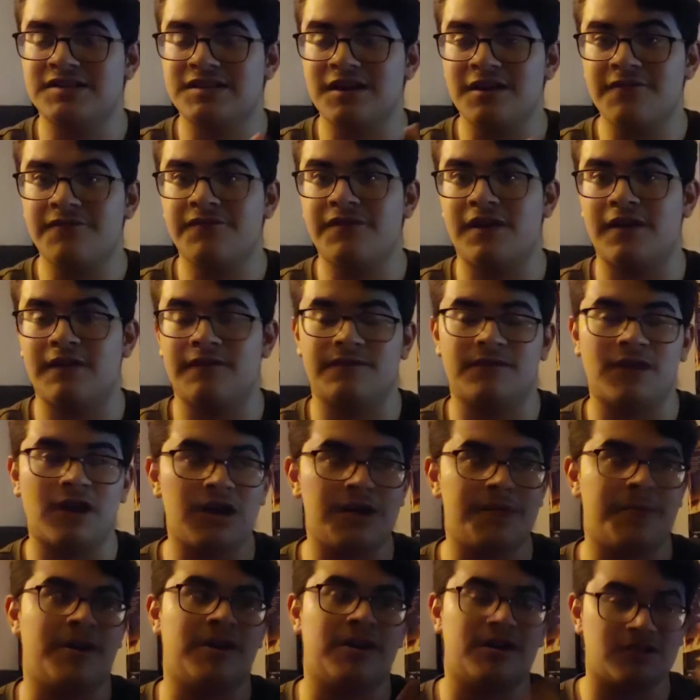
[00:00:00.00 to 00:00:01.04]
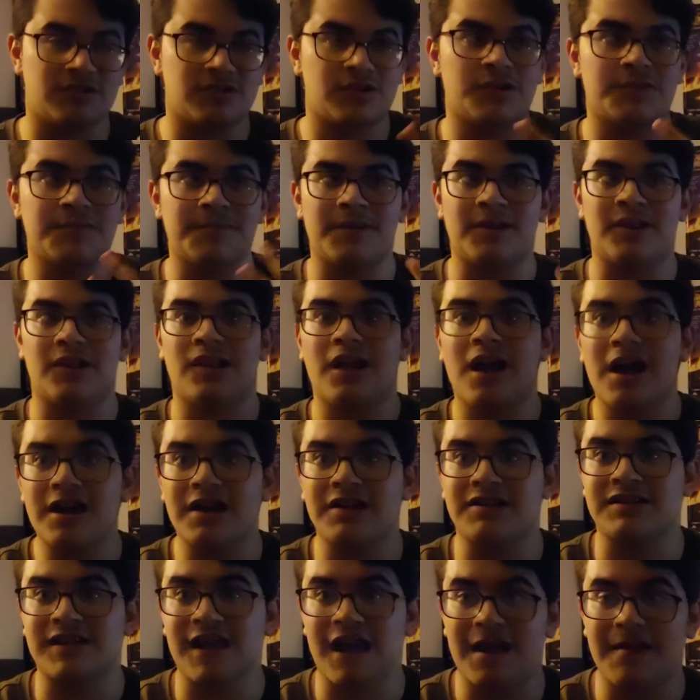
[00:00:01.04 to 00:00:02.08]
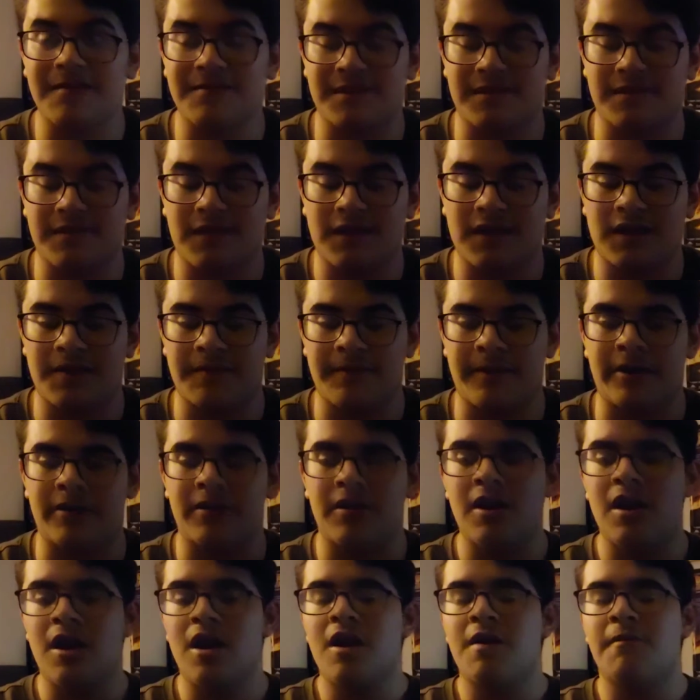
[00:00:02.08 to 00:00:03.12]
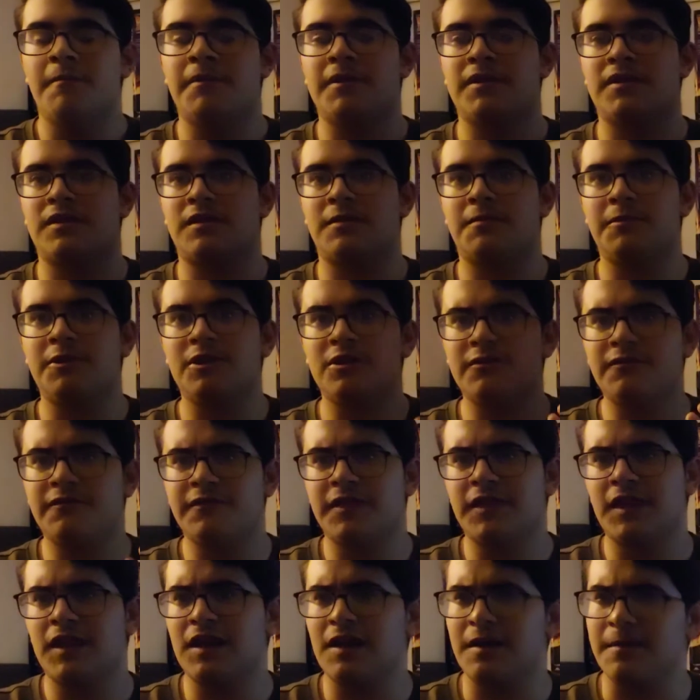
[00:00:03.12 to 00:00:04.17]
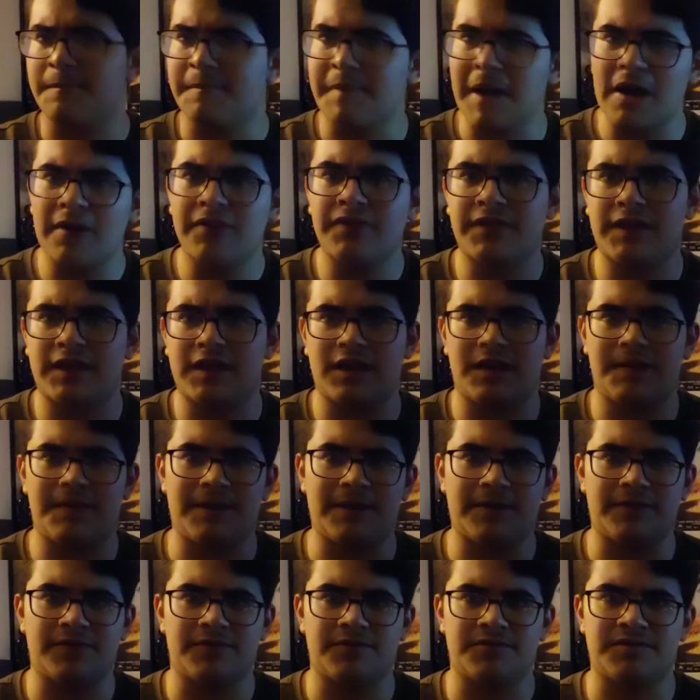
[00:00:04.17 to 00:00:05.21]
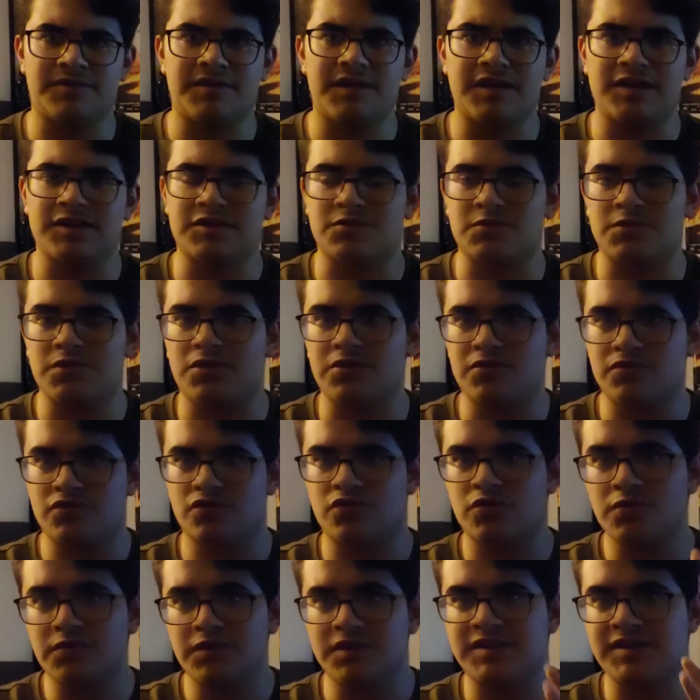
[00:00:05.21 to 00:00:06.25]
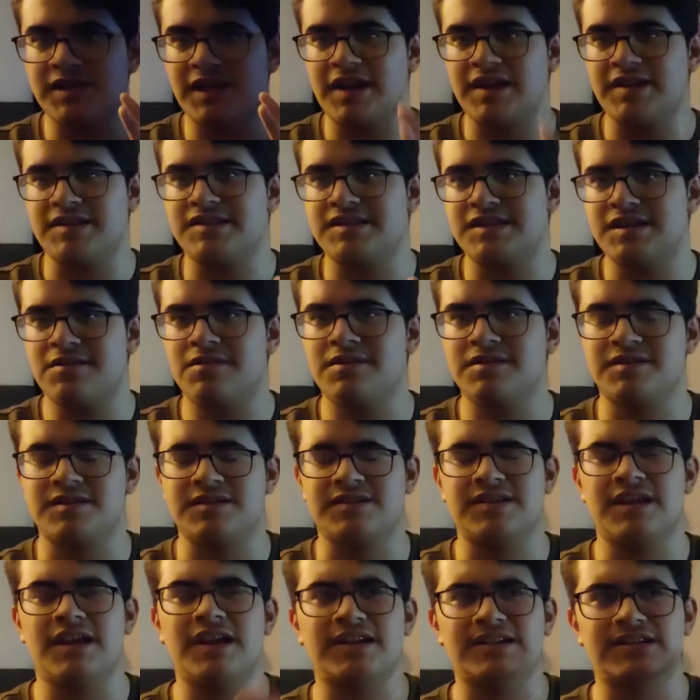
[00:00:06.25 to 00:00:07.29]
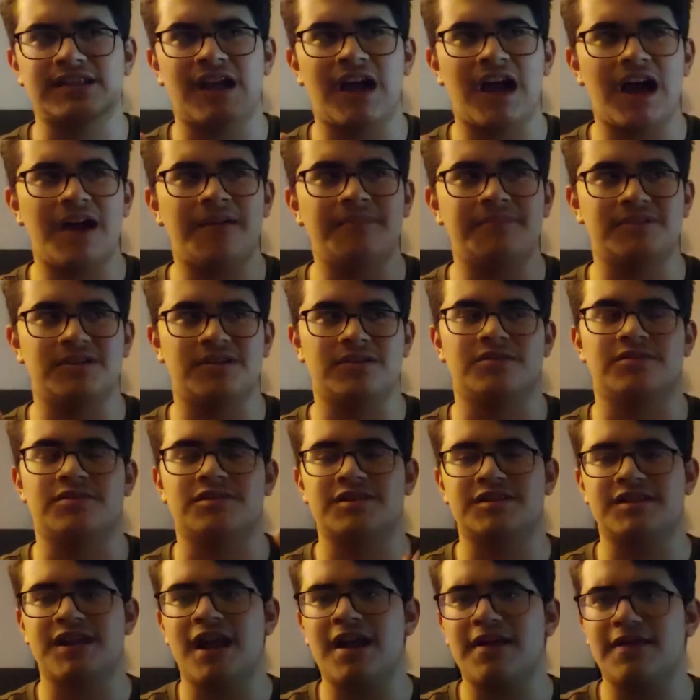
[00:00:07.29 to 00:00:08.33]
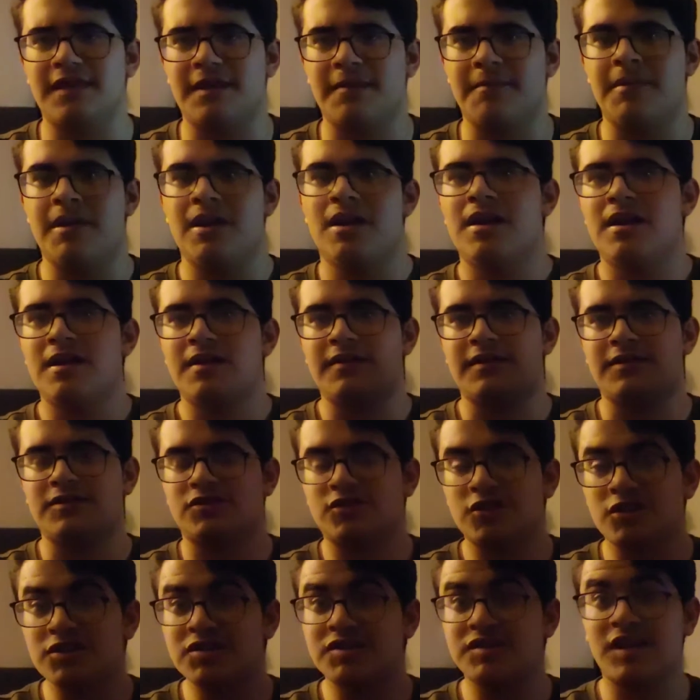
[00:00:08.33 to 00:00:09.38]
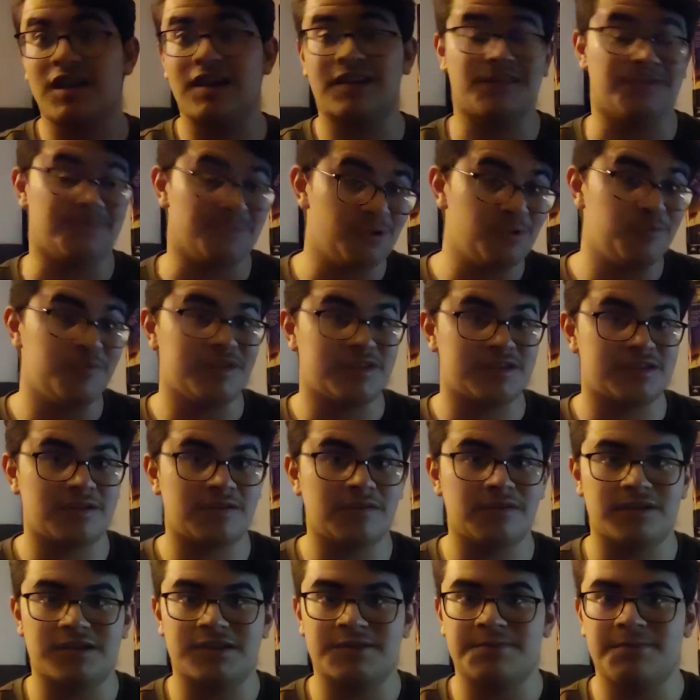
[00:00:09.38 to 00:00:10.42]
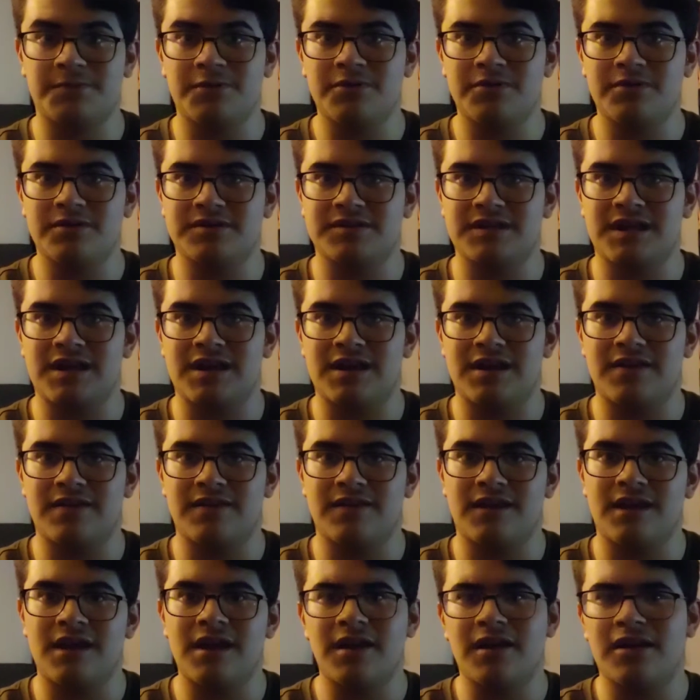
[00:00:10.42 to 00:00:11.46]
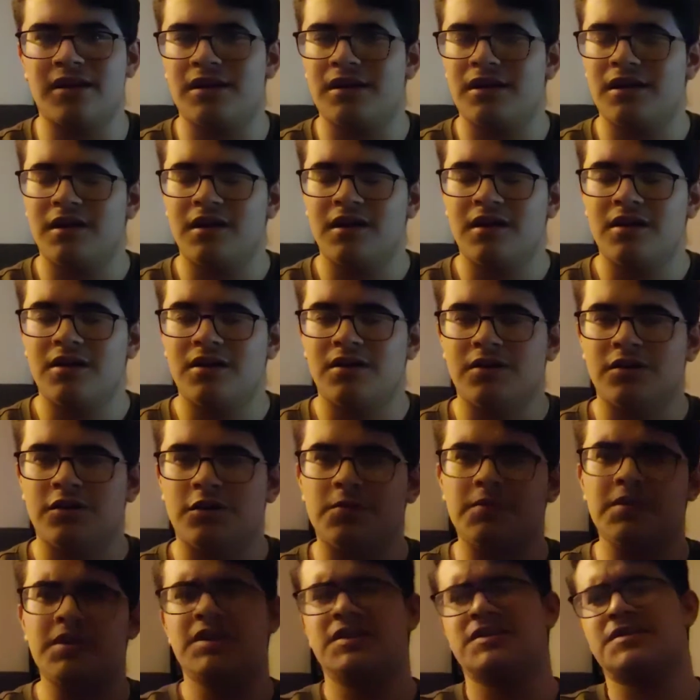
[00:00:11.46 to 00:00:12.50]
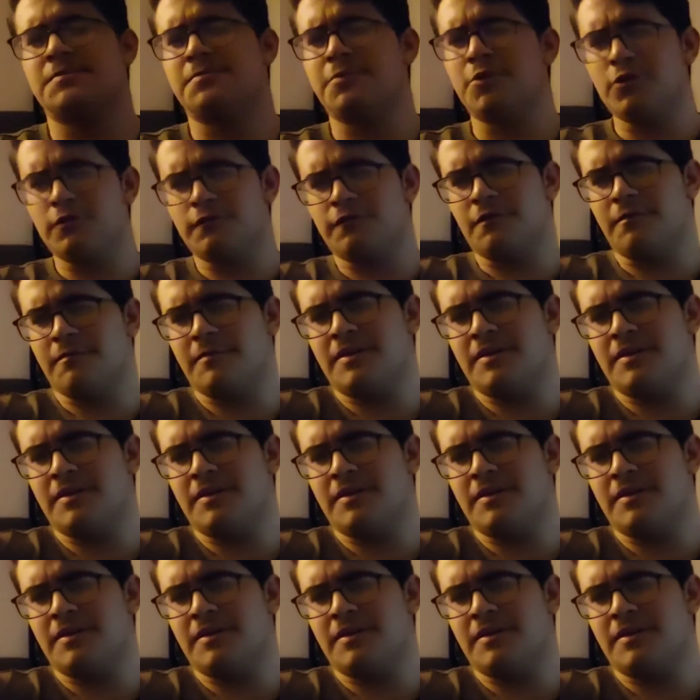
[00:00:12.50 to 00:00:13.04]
stuff that I've thought about, and it took me a lot of time to think about. But the beautiful thing about thinking about those things, when you truly take it serious and take time to understand them, that just like the movie Soul explores, that in the end, you realize a beautiful